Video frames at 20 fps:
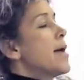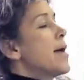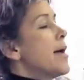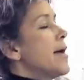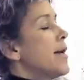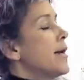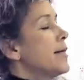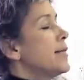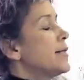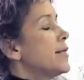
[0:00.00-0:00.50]

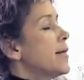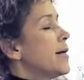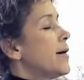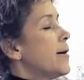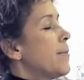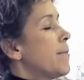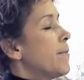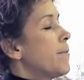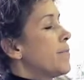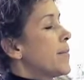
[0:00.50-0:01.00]

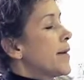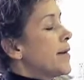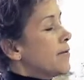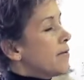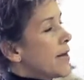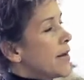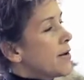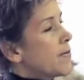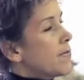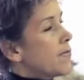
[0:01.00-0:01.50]

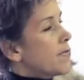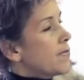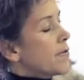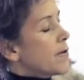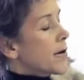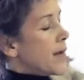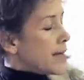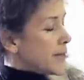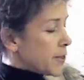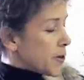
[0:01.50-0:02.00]

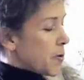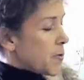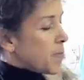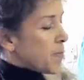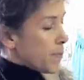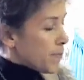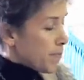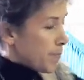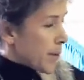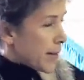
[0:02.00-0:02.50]
Okay, so
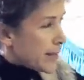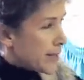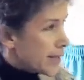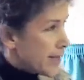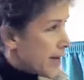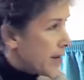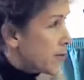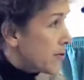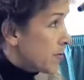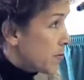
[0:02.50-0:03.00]

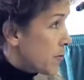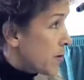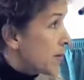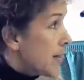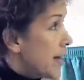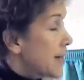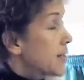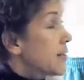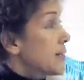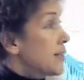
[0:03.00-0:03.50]
basically I thought, well,
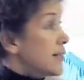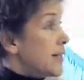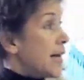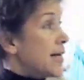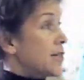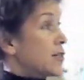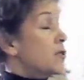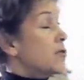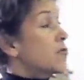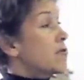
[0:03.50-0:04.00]

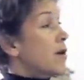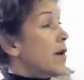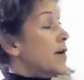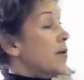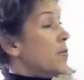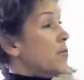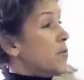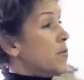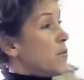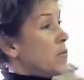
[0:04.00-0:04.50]
that's a
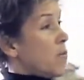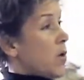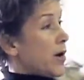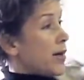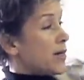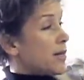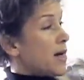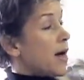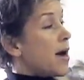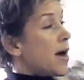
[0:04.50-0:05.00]
great way
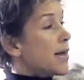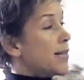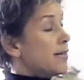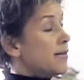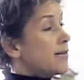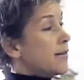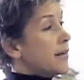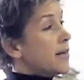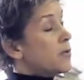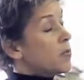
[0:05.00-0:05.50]
to tie
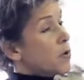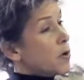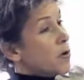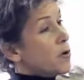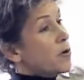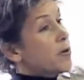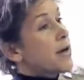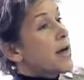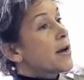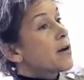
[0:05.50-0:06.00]
this in, where
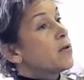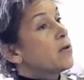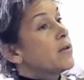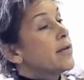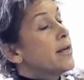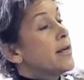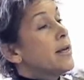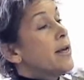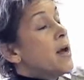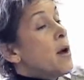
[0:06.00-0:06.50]
you're not
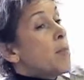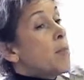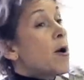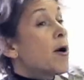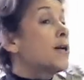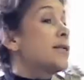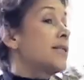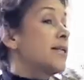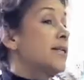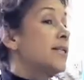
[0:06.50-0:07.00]
only
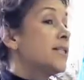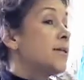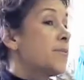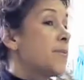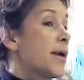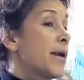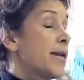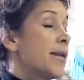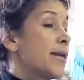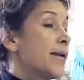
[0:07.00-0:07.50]

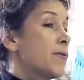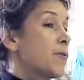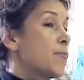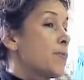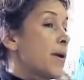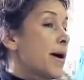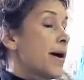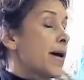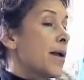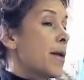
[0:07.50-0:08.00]
participating
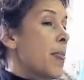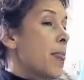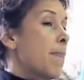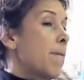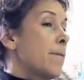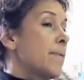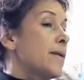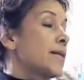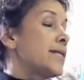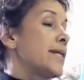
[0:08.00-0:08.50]
by
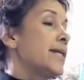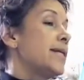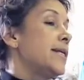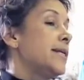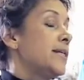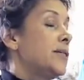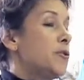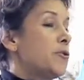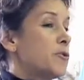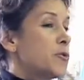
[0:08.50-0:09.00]
sending
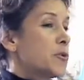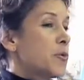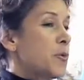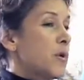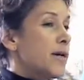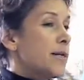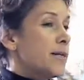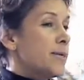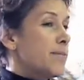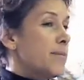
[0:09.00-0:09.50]
in your
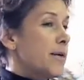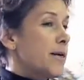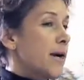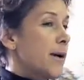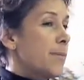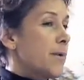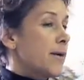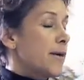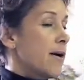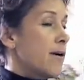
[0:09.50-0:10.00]
tweet and
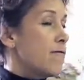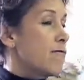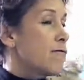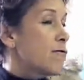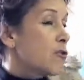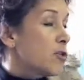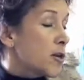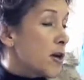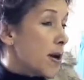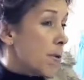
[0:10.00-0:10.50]
becoming
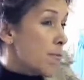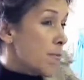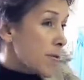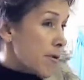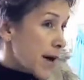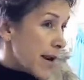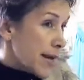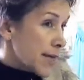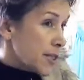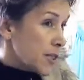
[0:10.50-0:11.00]
a
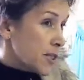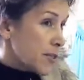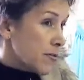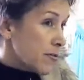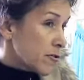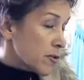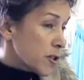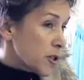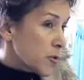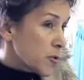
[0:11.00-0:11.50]
branch in a
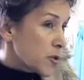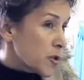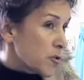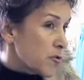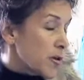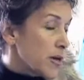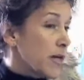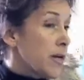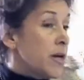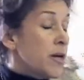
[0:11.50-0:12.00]
virtual
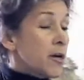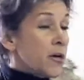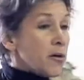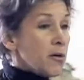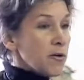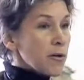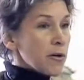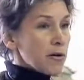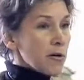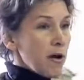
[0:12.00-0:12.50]
tree,
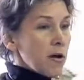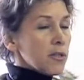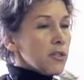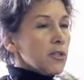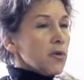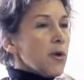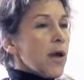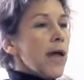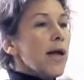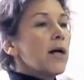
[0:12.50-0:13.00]
you could
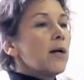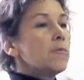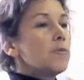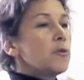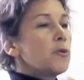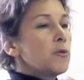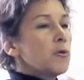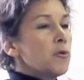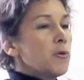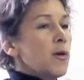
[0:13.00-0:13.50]
also help
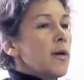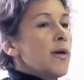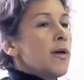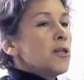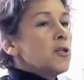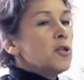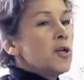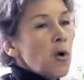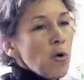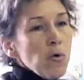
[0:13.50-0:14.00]
to
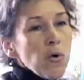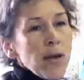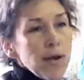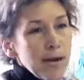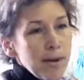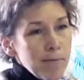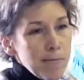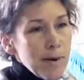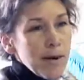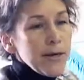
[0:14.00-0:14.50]

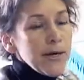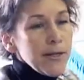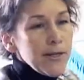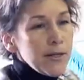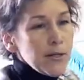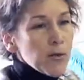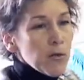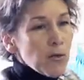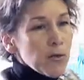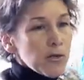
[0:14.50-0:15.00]
donate money
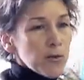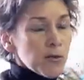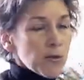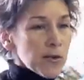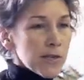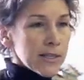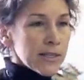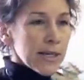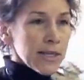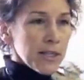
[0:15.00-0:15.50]
towards an
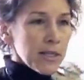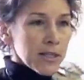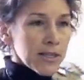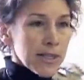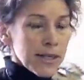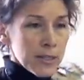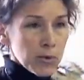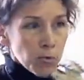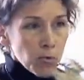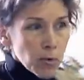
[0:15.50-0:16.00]
organization
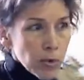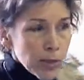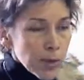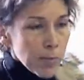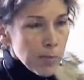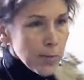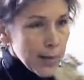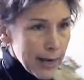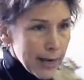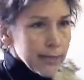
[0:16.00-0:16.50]
that's really
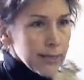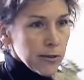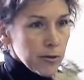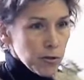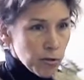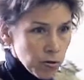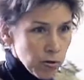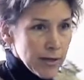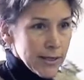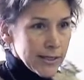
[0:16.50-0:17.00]
planting
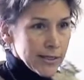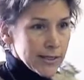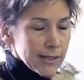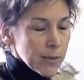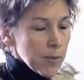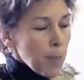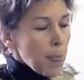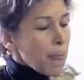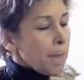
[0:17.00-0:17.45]
trees.